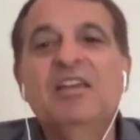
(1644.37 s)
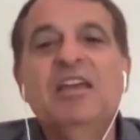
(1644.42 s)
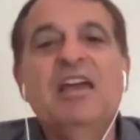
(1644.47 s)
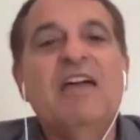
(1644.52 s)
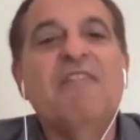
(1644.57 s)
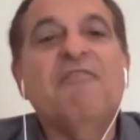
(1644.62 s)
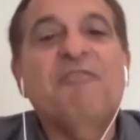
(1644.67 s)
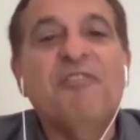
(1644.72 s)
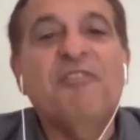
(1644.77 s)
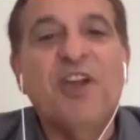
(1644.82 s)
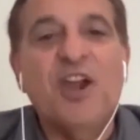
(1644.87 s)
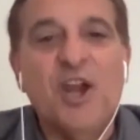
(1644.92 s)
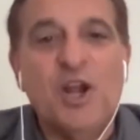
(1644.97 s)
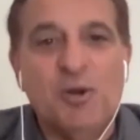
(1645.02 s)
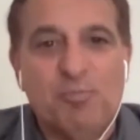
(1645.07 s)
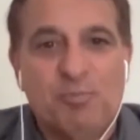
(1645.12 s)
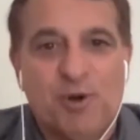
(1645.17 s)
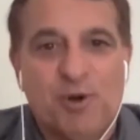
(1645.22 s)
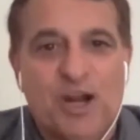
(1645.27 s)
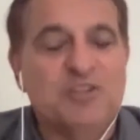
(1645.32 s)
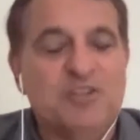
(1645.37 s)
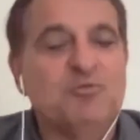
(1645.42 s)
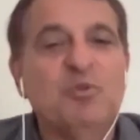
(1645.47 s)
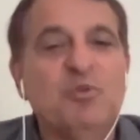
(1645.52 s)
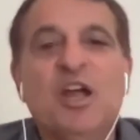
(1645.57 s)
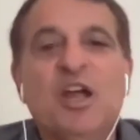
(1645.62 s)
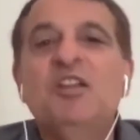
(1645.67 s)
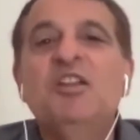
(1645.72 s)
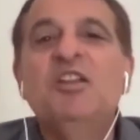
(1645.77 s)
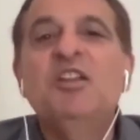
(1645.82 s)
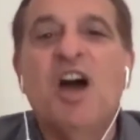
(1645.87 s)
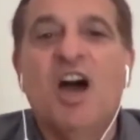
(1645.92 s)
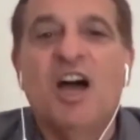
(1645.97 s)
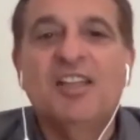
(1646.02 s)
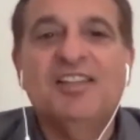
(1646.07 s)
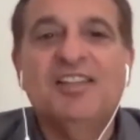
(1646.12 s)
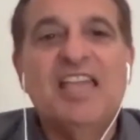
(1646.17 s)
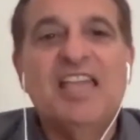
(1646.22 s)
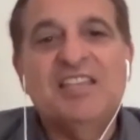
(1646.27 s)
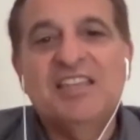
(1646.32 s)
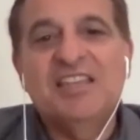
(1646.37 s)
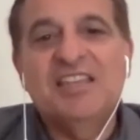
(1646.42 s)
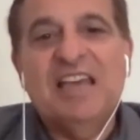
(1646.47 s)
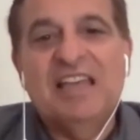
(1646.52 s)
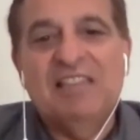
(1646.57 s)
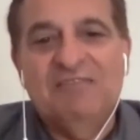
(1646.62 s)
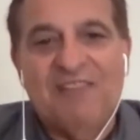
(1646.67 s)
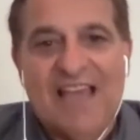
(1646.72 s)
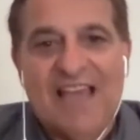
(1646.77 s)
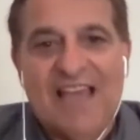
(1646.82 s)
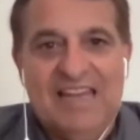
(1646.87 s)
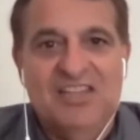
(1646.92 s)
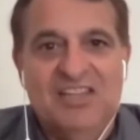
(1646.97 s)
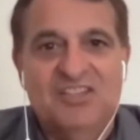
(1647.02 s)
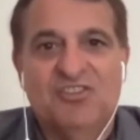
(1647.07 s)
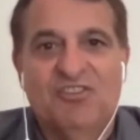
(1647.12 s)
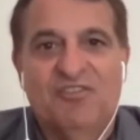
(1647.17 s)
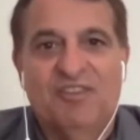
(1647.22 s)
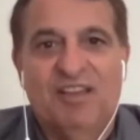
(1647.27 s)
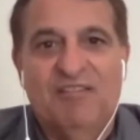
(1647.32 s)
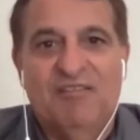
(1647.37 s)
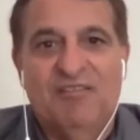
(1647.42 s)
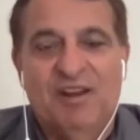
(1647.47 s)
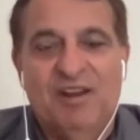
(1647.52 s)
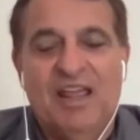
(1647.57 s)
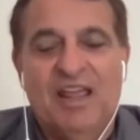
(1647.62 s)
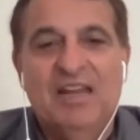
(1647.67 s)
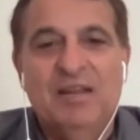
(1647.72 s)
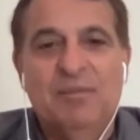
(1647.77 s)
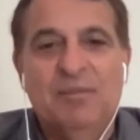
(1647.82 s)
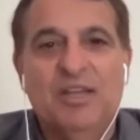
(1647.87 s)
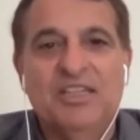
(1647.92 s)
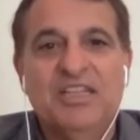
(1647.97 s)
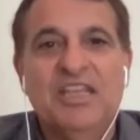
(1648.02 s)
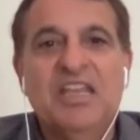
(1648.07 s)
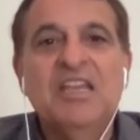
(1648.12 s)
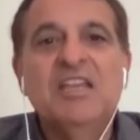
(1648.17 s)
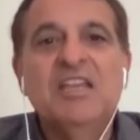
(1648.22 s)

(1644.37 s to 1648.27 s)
A fair price. We are not taking advantage of anybody,